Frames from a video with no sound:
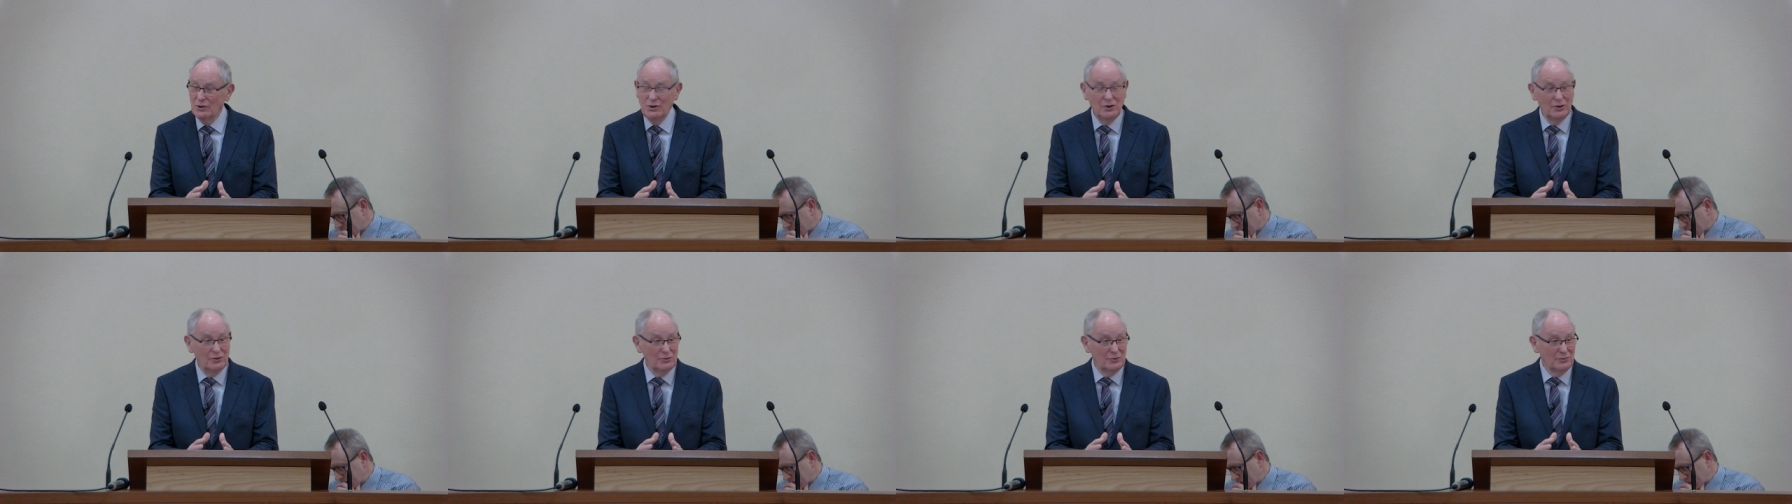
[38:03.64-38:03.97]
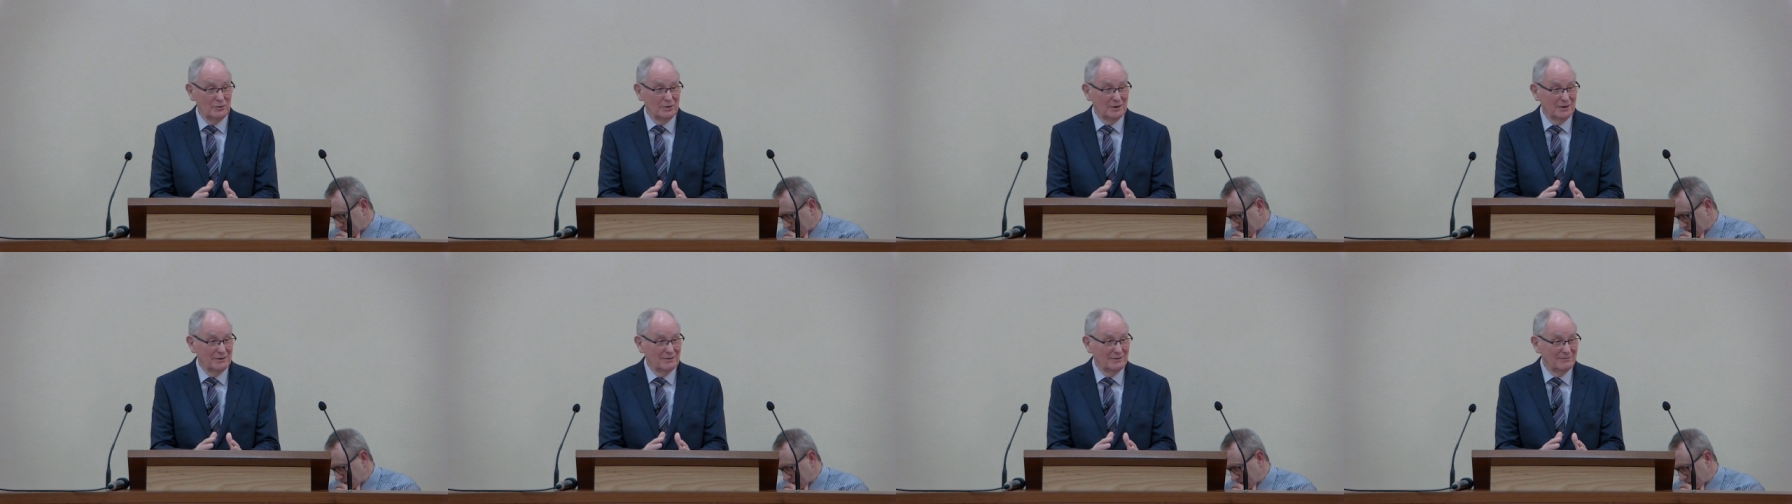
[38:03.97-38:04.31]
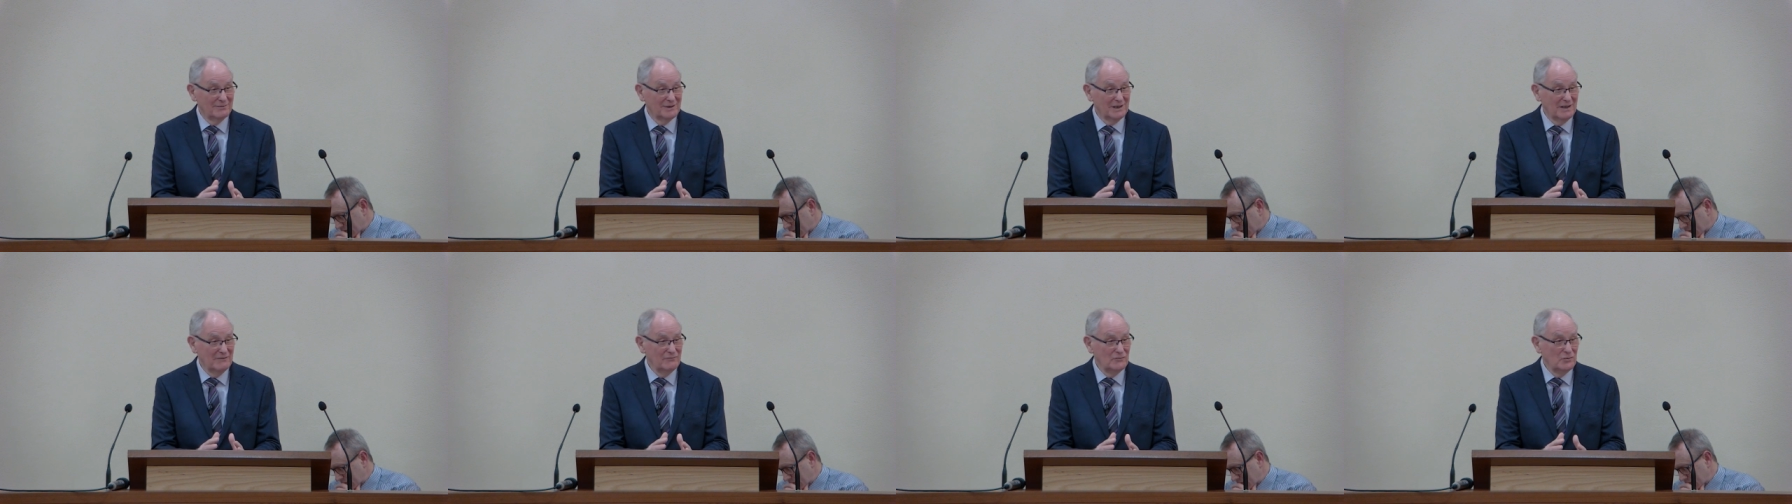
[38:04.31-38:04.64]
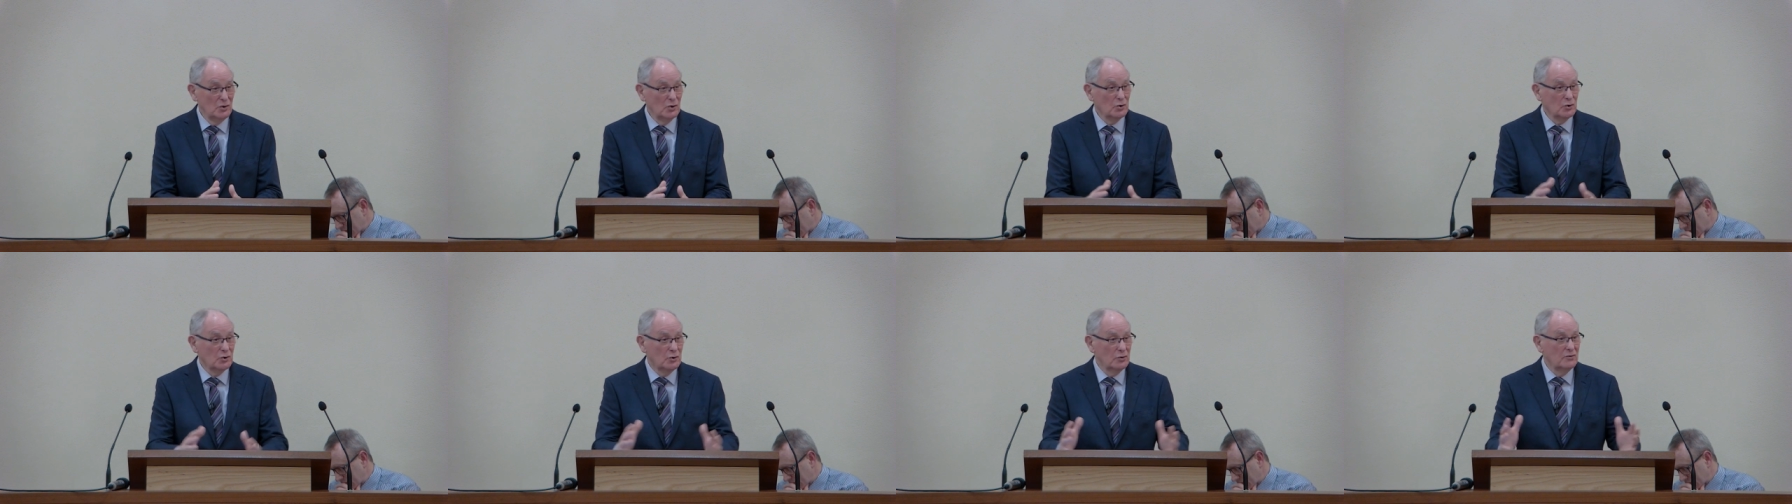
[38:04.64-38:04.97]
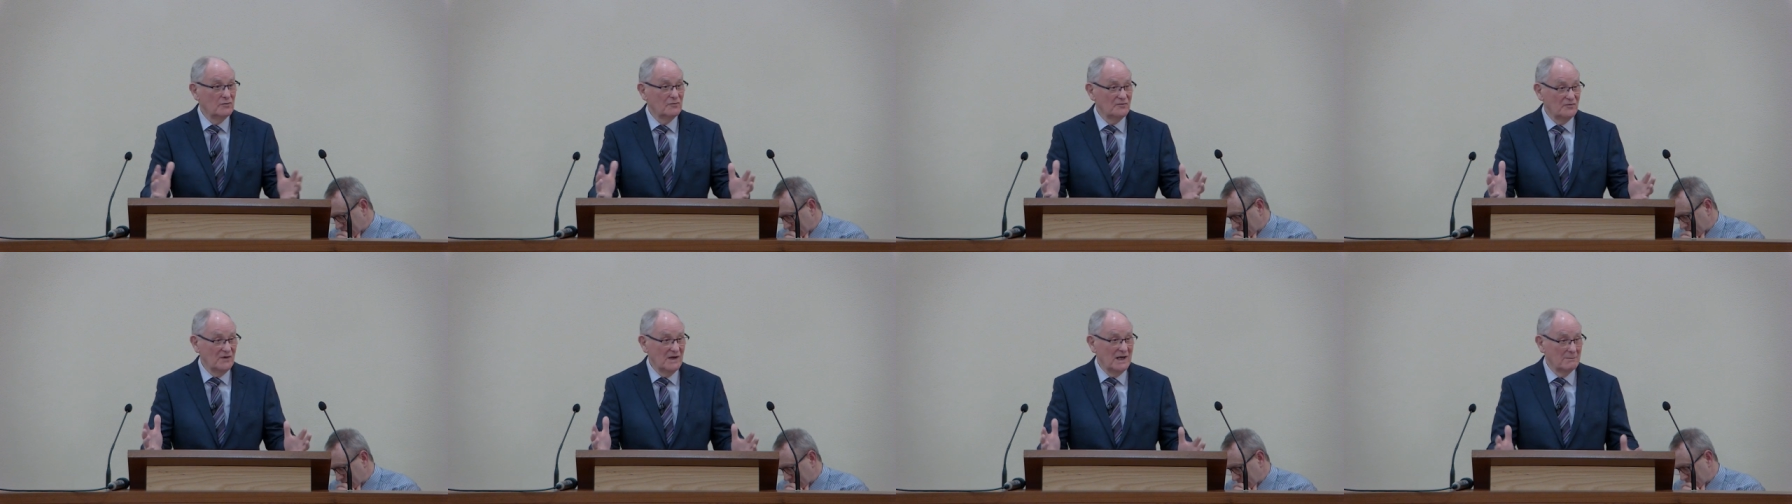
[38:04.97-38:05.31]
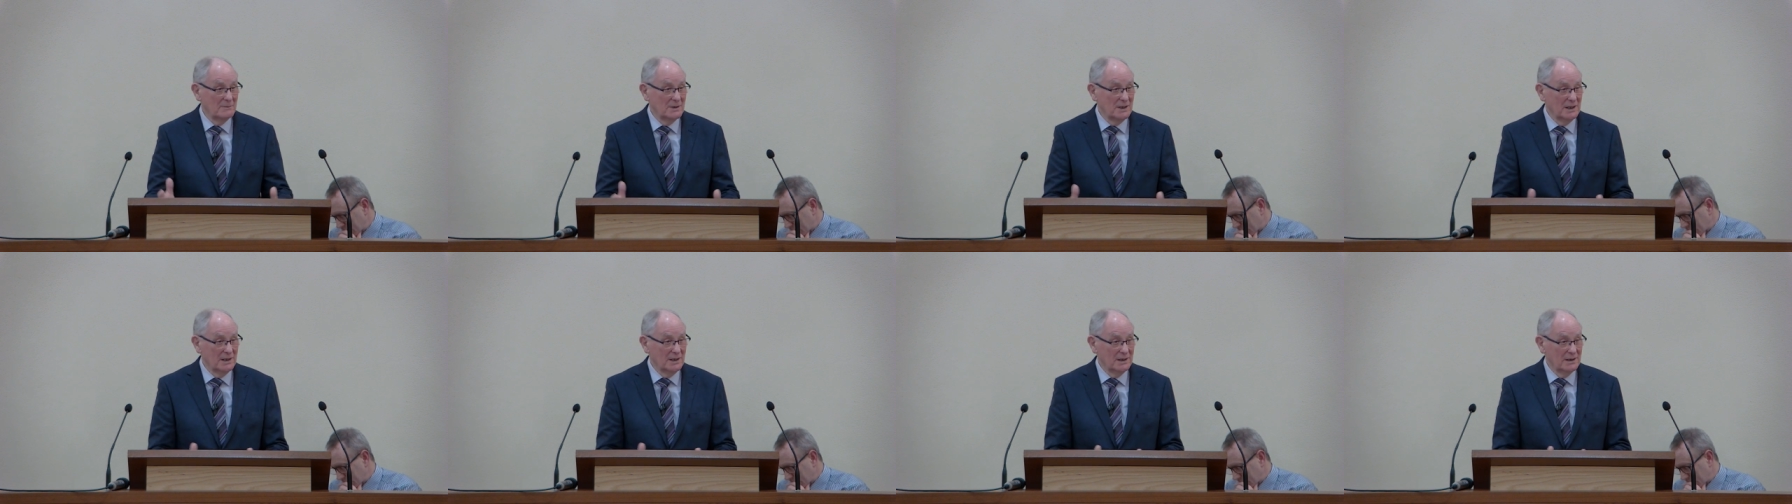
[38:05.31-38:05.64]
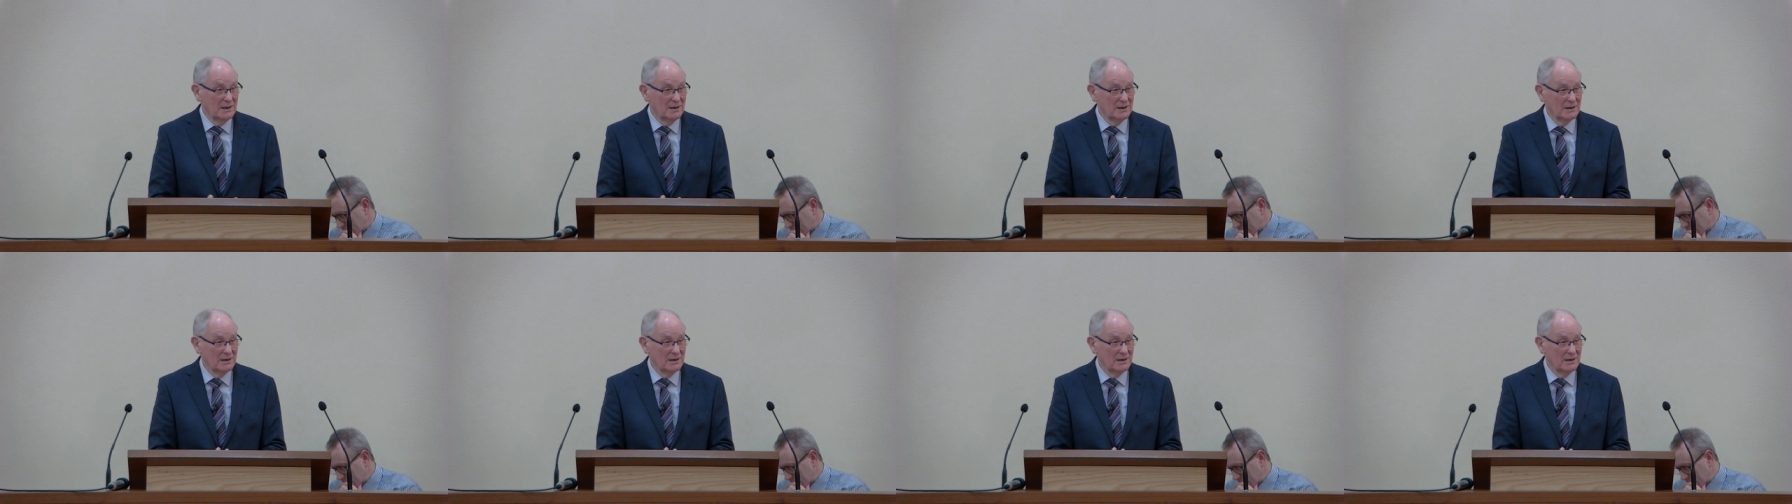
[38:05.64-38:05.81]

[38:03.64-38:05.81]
to you and given you a good family,